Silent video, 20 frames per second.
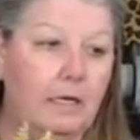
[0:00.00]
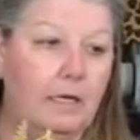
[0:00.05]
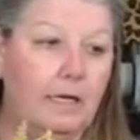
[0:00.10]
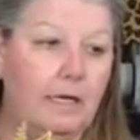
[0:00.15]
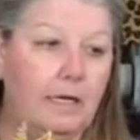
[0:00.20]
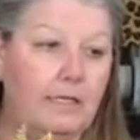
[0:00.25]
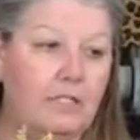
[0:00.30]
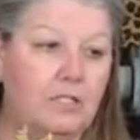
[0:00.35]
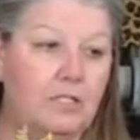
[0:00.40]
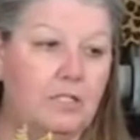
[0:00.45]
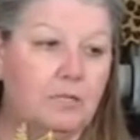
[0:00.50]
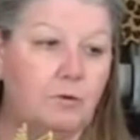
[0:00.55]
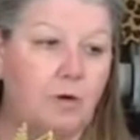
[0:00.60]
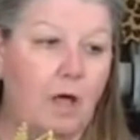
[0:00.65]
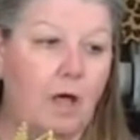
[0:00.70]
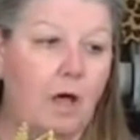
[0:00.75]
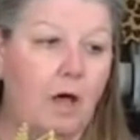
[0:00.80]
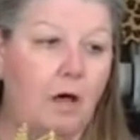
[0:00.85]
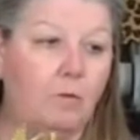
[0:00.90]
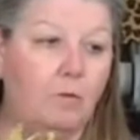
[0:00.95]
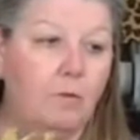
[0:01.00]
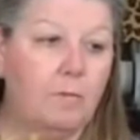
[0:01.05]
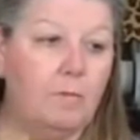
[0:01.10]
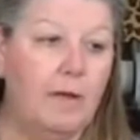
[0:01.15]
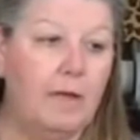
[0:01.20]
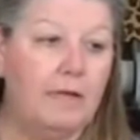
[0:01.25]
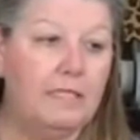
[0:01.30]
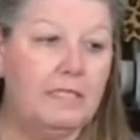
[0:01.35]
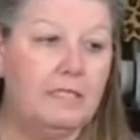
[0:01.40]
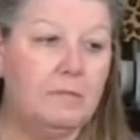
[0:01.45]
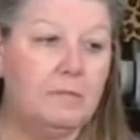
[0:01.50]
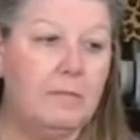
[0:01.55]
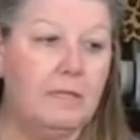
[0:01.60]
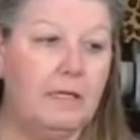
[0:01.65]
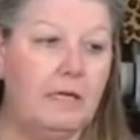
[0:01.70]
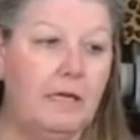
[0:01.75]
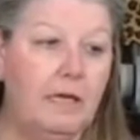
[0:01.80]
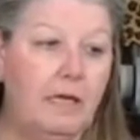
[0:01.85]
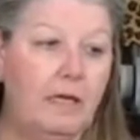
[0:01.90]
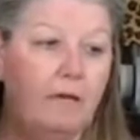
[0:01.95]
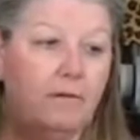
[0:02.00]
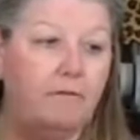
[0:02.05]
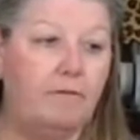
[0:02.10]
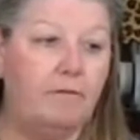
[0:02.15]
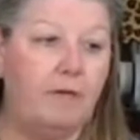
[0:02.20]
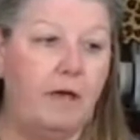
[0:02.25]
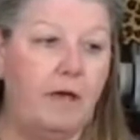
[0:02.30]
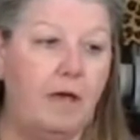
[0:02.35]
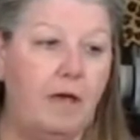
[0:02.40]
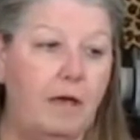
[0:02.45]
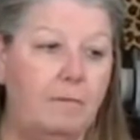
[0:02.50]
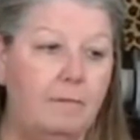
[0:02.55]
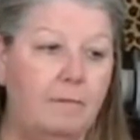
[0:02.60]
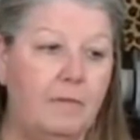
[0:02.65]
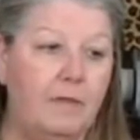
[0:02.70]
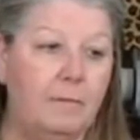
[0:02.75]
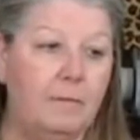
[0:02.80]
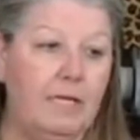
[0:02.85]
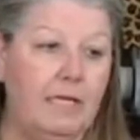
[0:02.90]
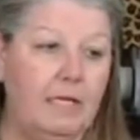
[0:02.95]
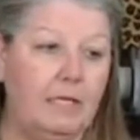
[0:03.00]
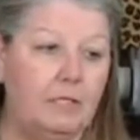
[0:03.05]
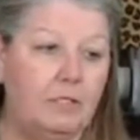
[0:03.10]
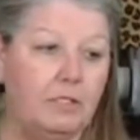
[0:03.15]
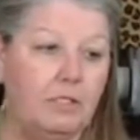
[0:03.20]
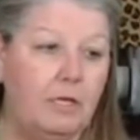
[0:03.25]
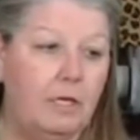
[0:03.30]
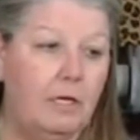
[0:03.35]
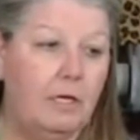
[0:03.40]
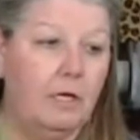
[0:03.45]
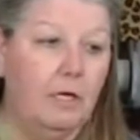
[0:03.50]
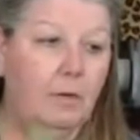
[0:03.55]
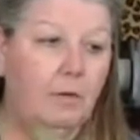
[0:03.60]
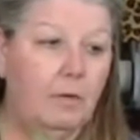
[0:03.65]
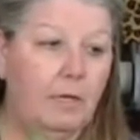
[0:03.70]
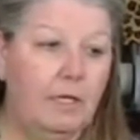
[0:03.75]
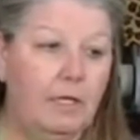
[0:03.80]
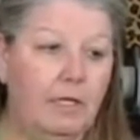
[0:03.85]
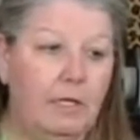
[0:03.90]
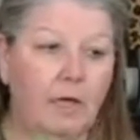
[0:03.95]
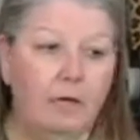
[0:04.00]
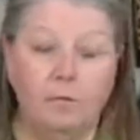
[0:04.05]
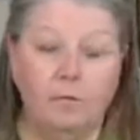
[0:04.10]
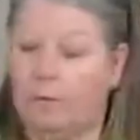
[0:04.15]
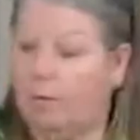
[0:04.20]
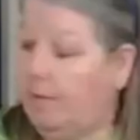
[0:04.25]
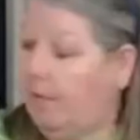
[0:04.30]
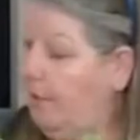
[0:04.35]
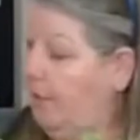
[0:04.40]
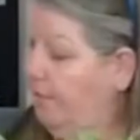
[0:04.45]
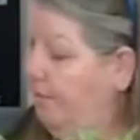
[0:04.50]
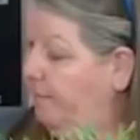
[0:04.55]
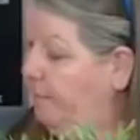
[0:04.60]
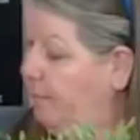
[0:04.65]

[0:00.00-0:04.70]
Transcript: It just all reminds me of the beach. Well, hello, Roberta from